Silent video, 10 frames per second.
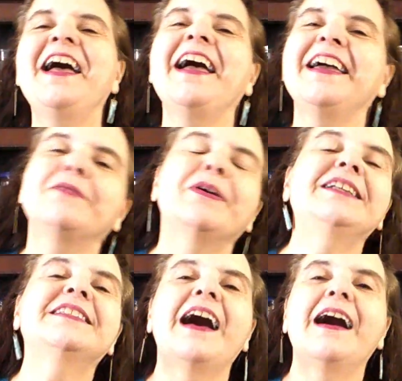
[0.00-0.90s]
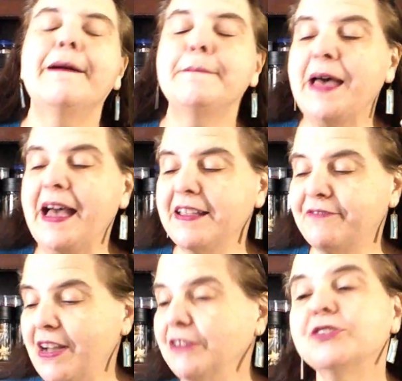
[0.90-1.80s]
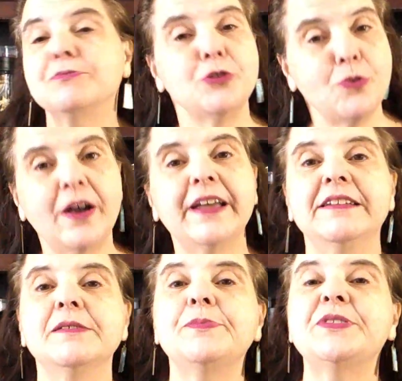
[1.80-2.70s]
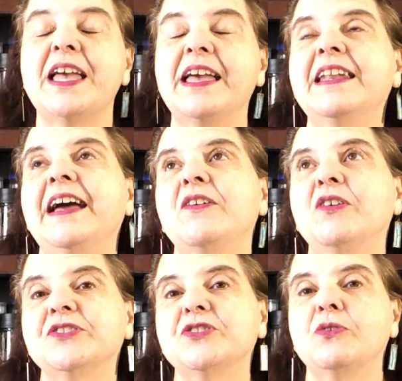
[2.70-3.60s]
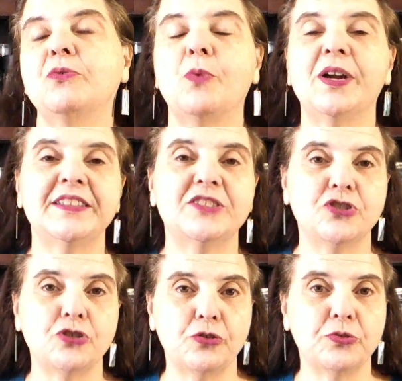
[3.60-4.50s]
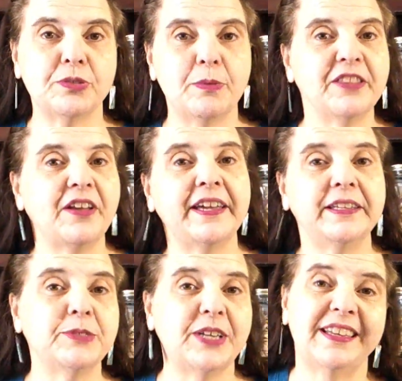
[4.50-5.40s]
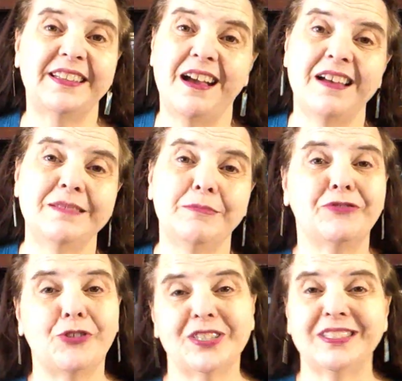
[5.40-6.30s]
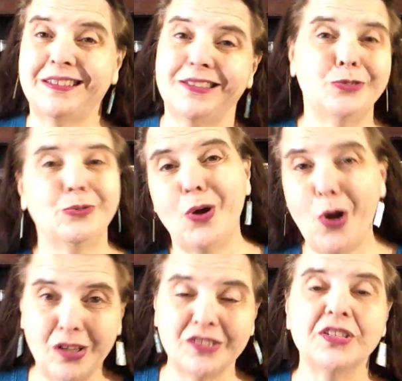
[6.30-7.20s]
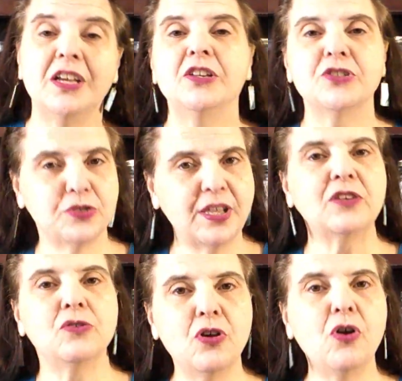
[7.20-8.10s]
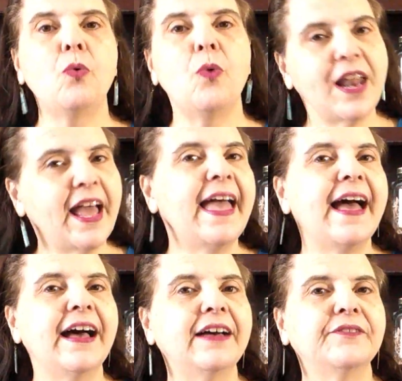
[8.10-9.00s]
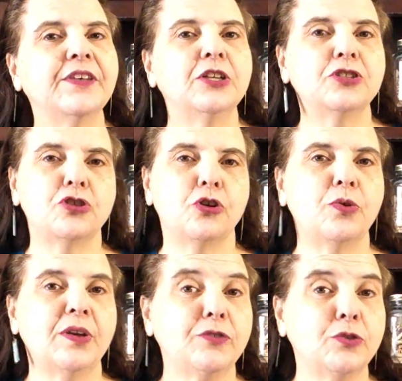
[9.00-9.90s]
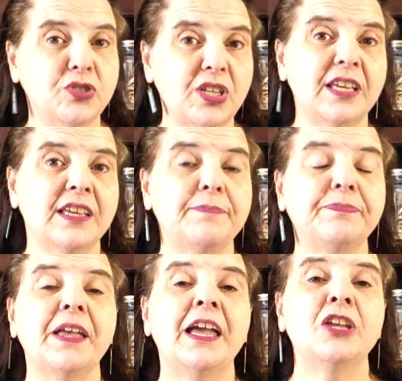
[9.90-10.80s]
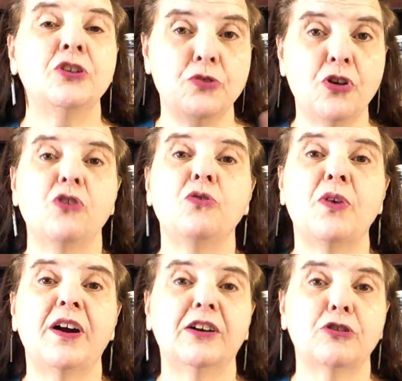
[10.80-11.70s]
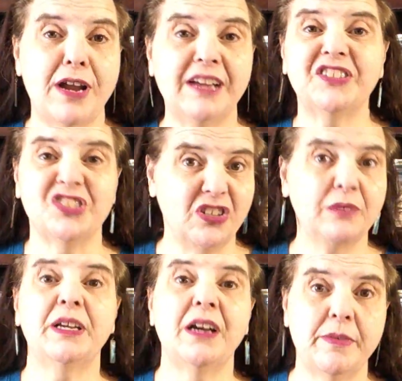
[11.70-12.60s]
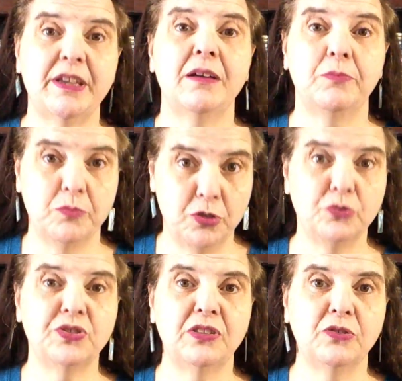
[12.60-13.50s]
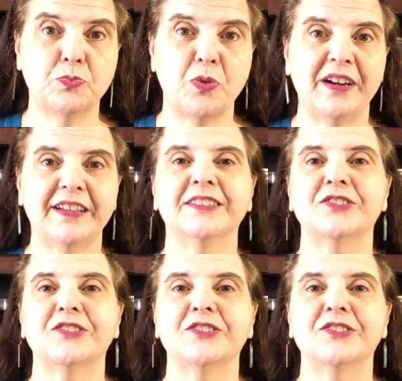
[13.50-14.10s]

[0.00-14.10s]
Anyways, I found some new items, and I also wanted to show you some other items I had gotten before I started doing hauls so that you know what I have. So if you see it, you know a craft is going to be coming up using those products.